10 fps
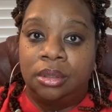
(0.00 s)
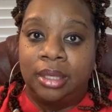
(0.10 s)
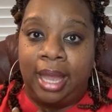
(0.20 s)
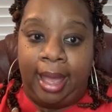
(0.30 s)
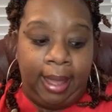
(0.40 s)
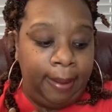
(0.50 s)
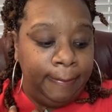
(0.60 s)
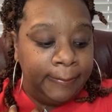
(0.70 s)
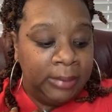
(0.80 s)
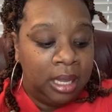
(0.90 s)
Okay?
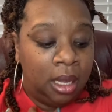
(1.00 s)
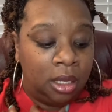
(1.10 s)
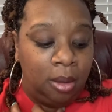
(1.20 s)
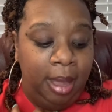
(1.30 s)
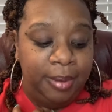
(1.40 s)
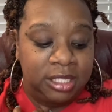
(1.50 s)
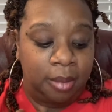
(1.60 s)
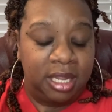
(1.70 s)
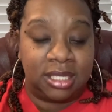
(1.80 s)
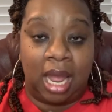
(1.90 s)
You may be
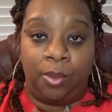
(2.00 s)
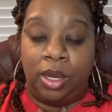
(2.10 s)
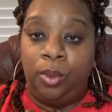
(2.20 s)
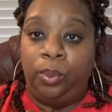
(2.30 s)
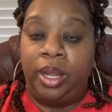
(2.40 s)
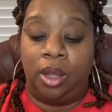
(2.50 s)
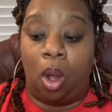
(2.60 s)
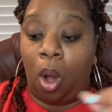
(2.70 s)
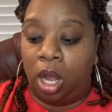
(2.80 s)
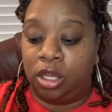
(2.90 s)
something that's not really real,
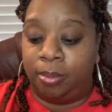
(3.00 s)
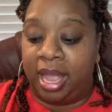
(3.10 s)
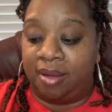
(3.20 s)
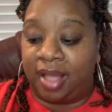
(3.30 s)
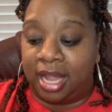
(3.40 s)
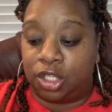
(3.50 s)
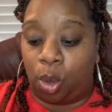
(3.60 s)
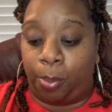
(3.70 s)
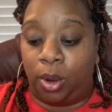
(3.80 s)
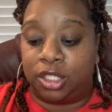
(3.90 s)
or you may have gotten to
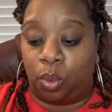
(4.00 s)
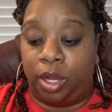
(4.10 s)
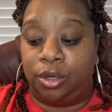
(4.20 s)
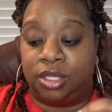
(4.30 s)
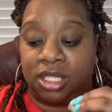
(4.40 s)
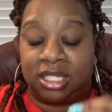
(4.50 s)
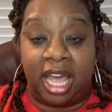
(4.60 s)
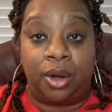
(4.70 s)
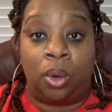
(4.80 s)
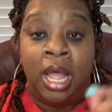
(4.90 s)
a point to where you just
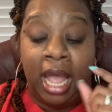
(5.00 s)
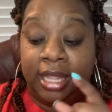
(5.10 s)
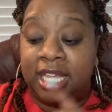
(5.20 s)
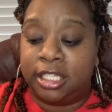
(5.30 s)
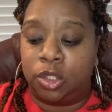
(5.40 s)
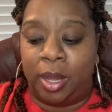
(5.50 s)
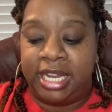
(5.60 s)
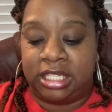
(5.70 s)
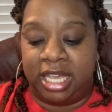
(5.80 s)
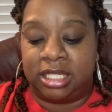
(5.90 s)
settle. And this is what he
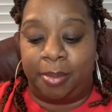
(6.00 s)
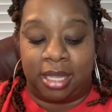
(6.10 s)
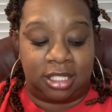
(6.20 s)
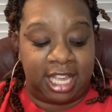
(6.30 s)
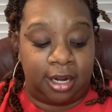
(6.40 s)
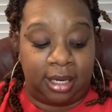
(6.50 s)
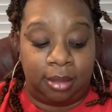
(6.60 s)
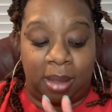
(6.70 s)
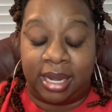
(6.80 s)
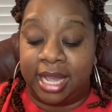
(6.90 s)
says about
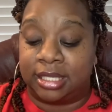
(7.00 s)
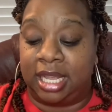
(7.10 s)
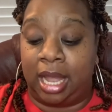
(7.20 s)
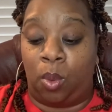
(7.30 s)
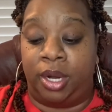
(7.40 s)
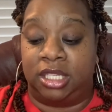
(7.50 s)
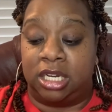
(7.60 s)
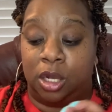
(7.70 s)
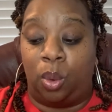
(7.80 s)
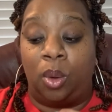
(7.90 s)
settling. My next thing I wanted to
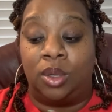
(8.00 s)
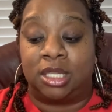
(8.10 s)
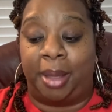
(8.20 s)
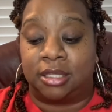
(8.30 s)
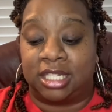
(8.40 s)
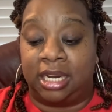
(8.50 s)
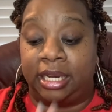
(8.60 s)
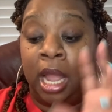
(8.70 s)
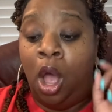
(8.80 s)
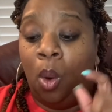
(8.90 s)
deal with was about
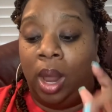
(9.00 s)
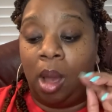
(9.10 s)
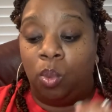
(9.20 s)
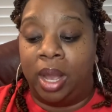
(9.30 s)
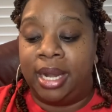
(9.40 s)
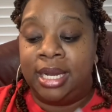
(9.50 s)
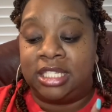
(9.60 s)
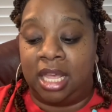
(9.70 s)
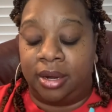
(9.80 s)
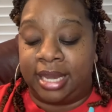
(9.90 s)
settling. Well, I'm ready to
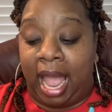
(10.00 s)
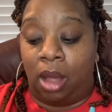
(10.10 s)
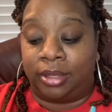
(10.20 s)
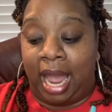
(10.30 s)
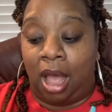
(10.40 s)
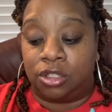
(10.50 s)
settle down now.